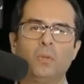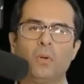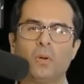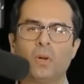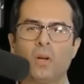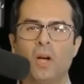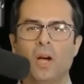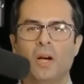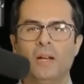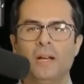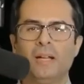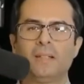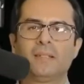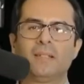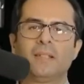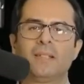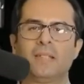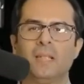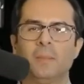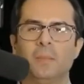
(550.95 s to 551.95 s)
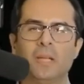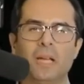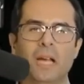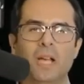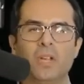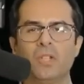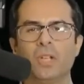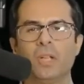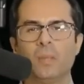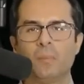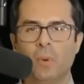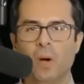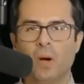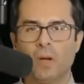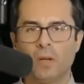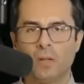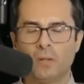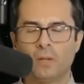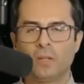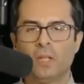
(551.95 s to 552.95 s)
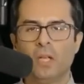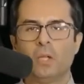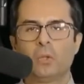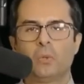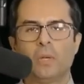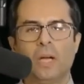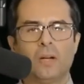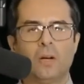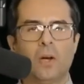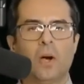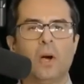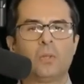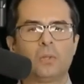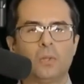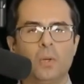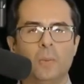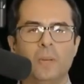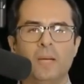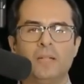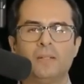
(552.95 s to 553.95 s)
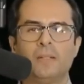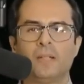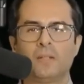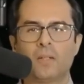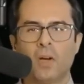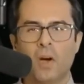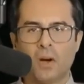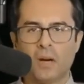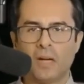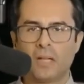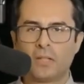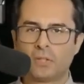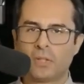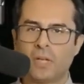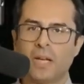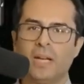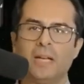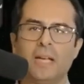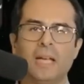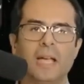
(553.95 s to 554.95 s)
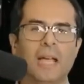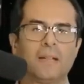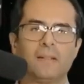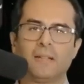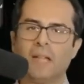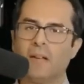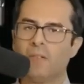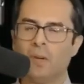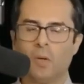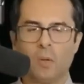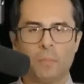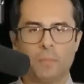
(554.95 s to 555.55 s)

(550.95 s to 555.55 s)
connect the simulation model to an automated RL training and development